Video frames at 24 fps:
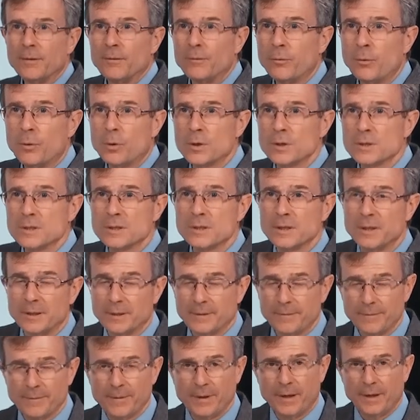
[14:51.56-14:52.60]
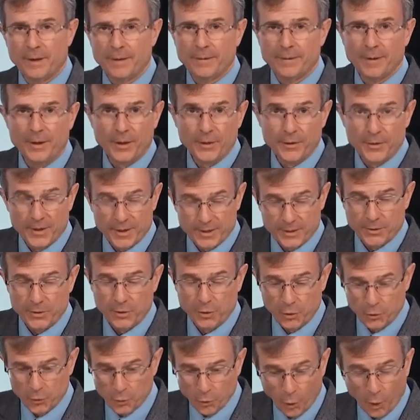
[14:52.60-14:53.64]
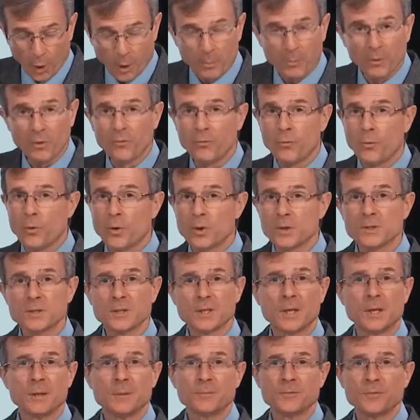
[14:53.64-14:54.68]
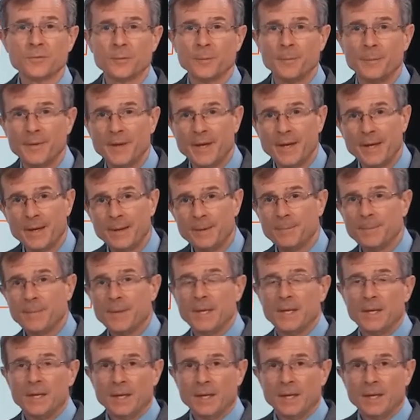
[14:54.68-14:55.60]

force, uh, uh, uh the normal force comes from them.